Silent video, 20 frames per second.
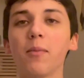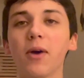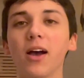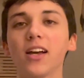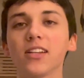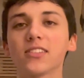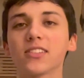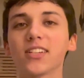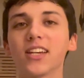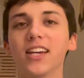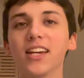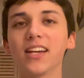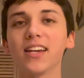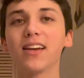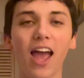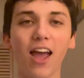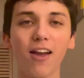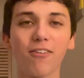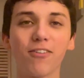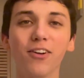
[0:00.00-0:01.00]
asking
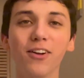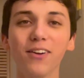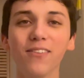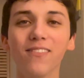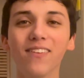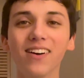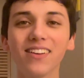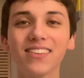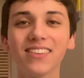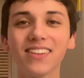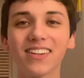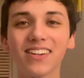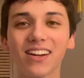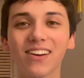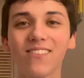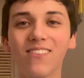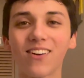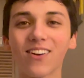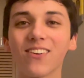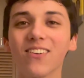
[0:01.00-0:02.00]
everyone that I
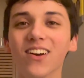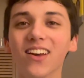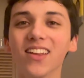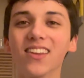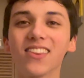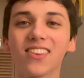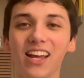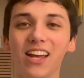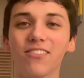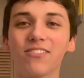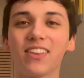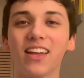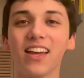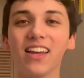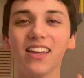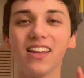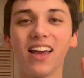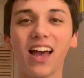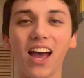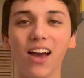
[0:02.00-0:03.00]
work with if
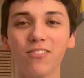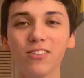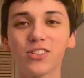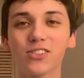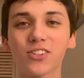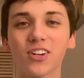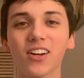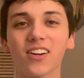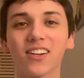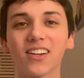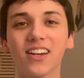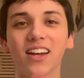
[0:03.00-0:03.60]
they have a truck,